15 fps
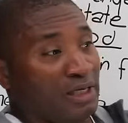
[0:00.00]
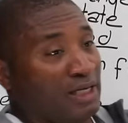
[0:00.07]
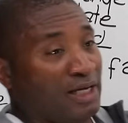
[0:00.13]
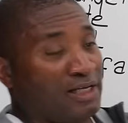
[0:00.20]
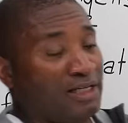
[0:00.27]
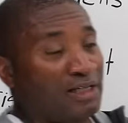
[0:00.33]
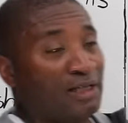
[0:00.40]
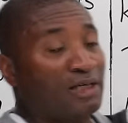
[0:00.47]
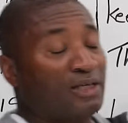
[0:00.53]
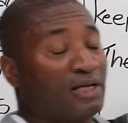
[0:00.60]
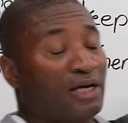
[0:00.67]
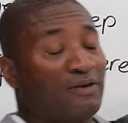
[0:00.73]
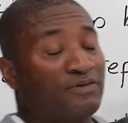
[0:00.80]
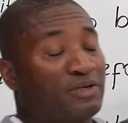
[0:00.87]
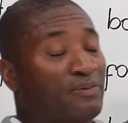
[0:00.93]
In Italy,
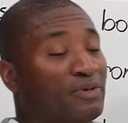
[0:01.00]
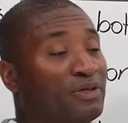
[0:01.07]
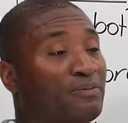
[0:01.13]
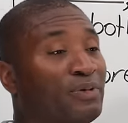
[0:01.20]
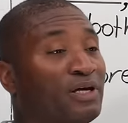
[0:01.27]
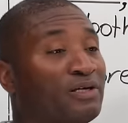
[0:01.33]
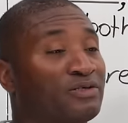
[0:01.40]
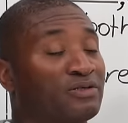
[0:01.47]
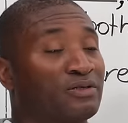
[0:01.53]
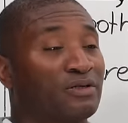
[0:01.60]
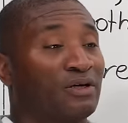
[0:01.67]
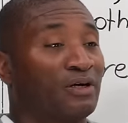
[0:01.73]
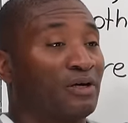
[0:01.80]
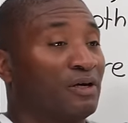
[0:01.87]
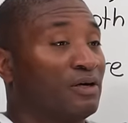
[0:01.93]
they have some of the best
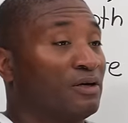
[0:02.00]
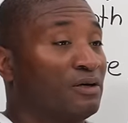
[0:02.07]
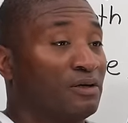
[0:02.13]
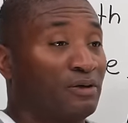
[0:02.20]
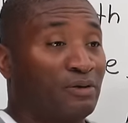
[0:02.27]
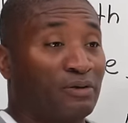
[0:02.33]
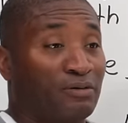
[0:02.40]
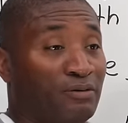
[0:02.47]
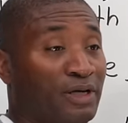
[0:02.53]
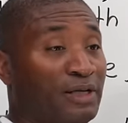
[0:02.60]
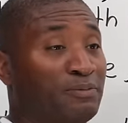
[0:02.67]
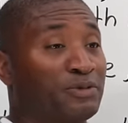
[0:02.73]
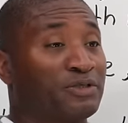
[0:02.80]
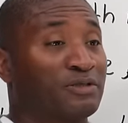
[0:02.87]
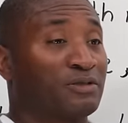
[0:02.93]

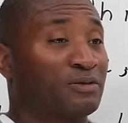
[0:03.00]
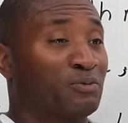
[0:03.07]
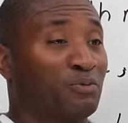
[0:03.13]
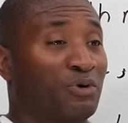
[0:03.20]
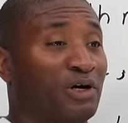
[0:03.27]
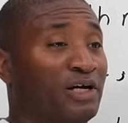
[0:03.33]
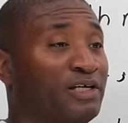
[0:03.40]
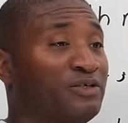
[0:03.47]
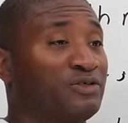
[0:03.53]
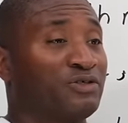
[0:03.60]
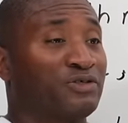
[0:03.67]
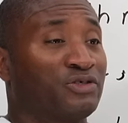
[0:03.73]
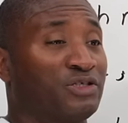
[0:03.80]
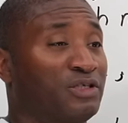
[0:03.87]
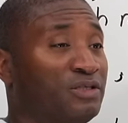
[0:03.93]
grapes,
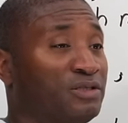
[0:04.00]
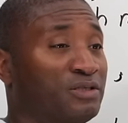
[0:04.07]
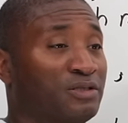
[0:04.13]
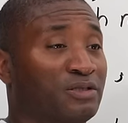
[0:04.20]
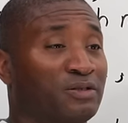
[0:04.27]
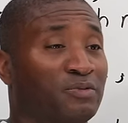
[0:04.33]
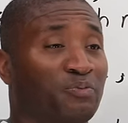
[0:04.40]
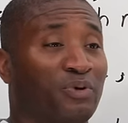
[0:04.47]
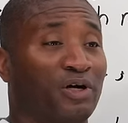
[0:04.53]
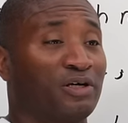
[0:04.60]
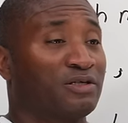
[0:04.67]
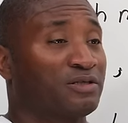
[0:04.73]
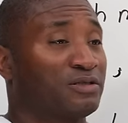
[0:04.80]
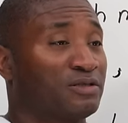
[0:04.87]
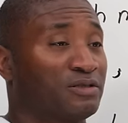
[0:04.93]
wines, cheeses,
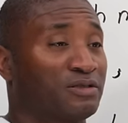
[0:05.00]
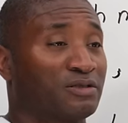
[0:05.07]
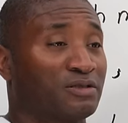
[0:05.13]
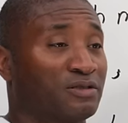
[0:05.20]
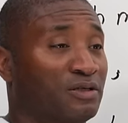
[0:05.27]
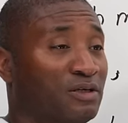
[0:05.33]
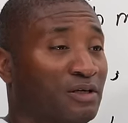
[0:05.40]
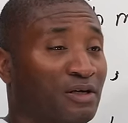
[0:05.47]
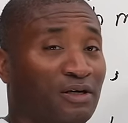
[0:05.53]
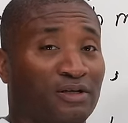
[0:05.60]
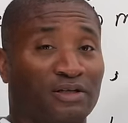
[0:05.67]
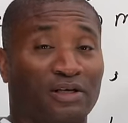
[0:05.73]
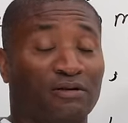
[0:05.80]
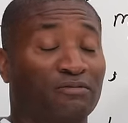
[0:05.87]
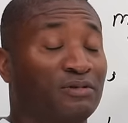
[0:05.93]
pastas.
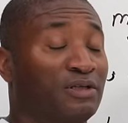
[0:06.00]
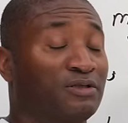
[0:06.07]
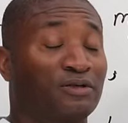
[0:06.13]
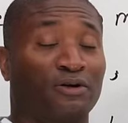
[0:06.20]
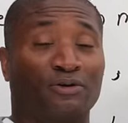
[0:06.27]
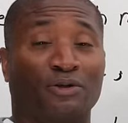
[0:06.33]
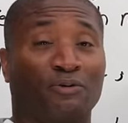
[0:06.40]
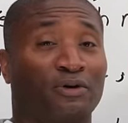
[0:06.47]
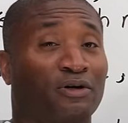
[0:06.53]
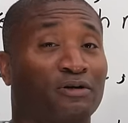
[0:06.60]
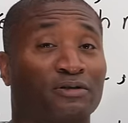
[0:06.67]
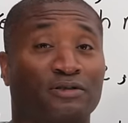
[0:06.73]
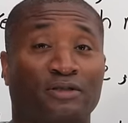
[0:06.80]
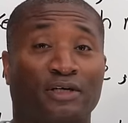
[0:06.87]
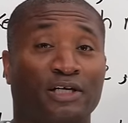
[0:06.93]
They don't need to go nowhere
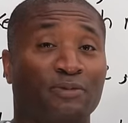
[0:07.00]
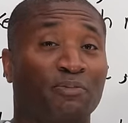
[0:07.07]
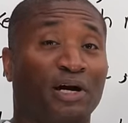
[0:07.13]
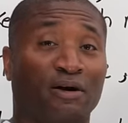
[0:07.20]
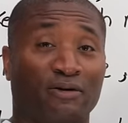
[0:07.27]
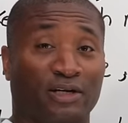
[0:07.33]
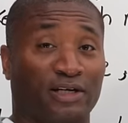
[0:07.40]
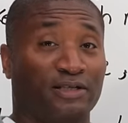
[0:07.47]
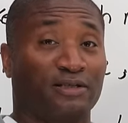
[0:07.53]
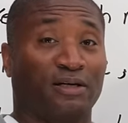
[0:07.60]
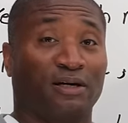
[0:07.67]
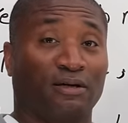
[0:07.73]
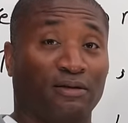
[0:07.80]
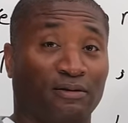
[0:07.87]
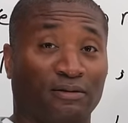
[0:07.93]
else. It's paradise
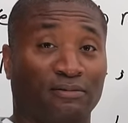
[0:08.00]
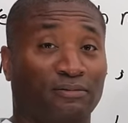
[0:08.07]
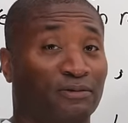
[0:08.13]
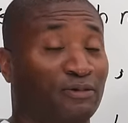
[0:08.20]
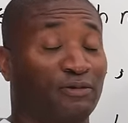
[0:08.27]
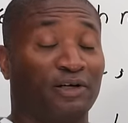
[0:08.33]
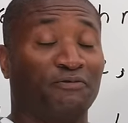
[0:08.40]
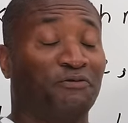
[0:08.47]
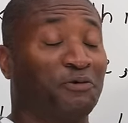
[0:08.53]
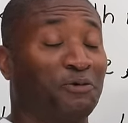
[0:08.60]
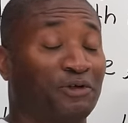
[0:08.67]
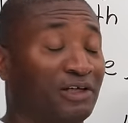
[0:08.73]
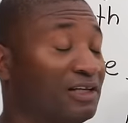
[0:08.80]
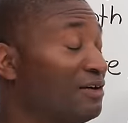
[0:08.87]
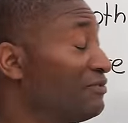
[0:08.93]
there. Great
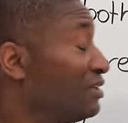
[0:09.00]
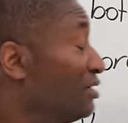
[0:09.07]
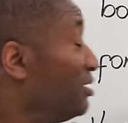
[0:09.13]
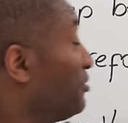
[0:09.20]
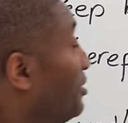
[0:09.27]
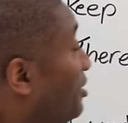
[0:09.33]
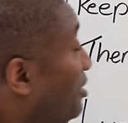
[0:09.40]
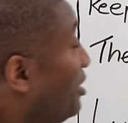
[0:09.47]
food, I love it there.